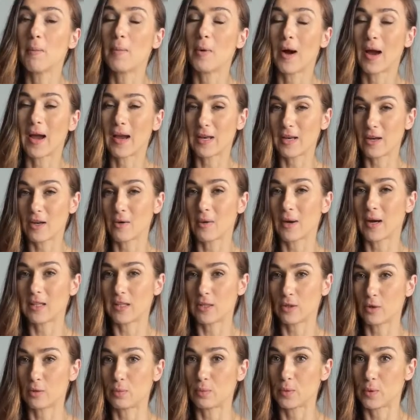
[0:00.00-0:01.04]
but I know I
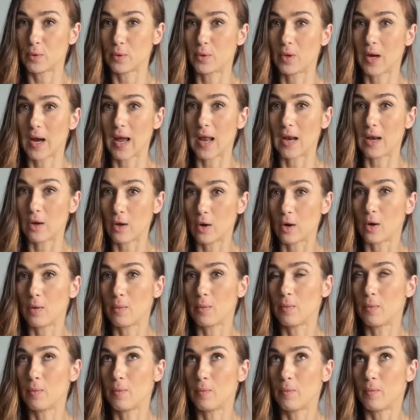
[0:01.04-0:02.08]
need to put a lot
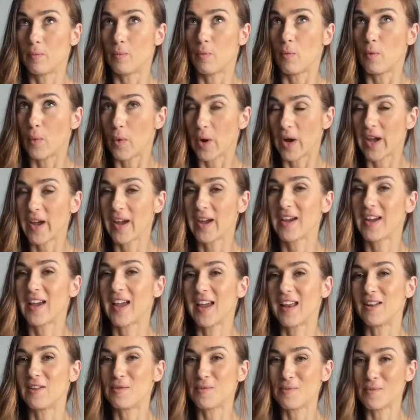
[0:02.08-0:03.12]
work
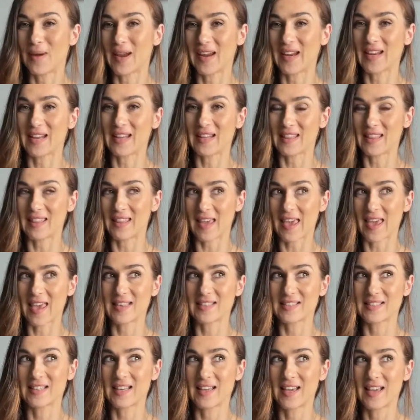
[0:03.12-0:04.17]
into making
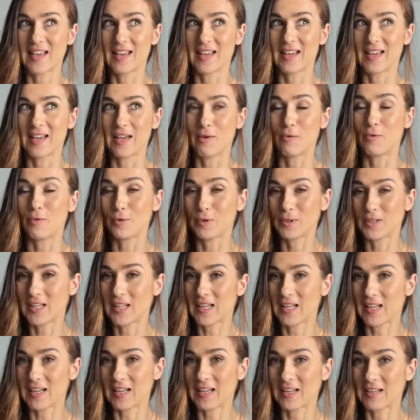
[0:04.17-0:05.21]
this
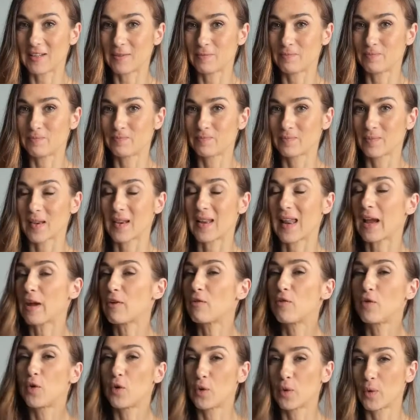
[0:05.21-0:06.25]
routine like
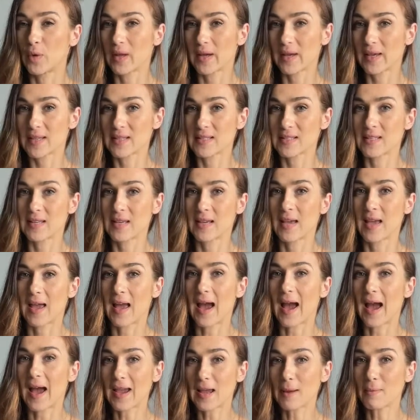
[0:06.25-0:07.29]
flawless.
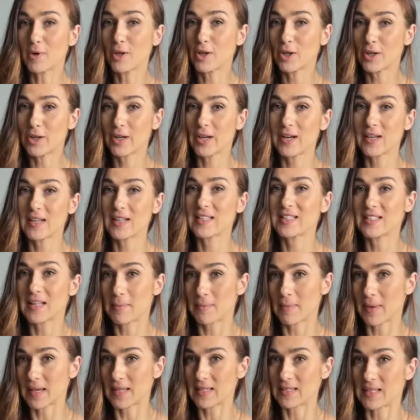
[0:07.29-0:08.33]
I am learning step
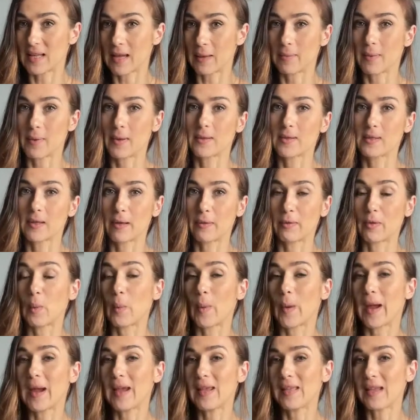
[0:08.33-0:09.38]
by step. So the
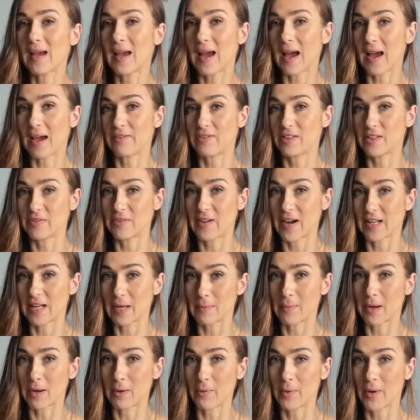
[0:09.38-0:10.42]
way that I've divided
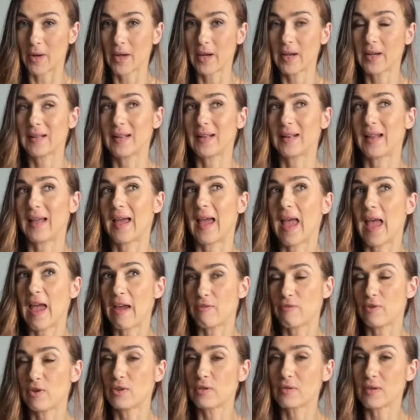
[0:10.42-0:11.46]
my work,
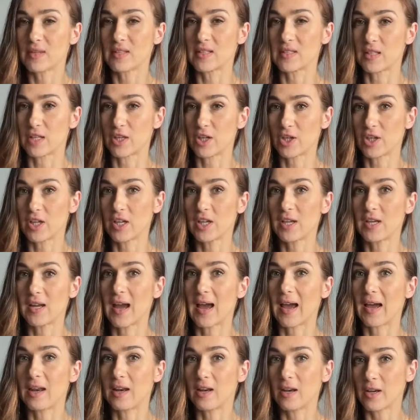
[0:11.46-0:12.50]
every transition
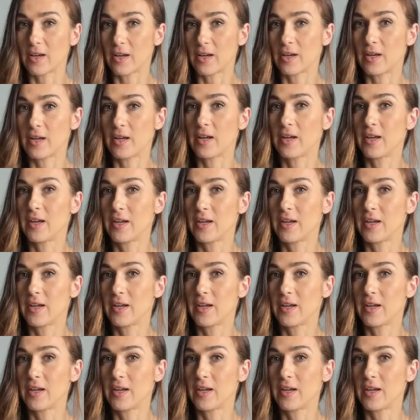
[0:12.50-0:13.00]
I learn